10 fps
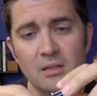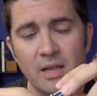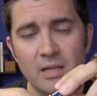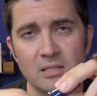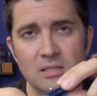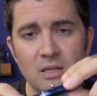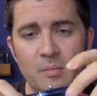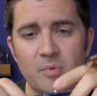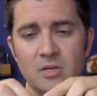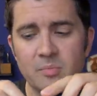That gets
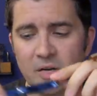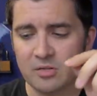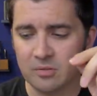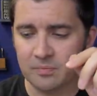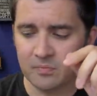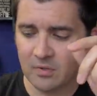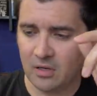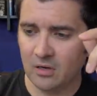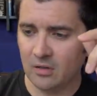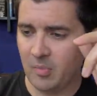uh, pretty special.
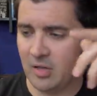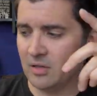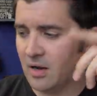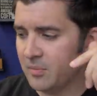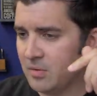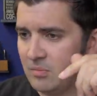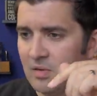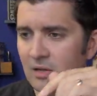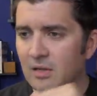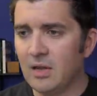You know, the pen that I'm
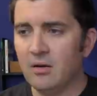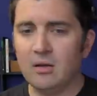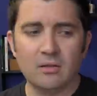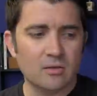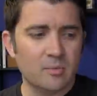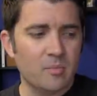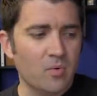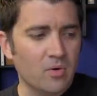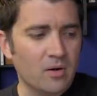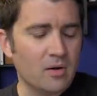daily carrying a little bit
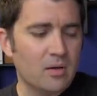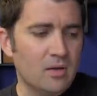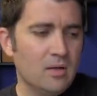more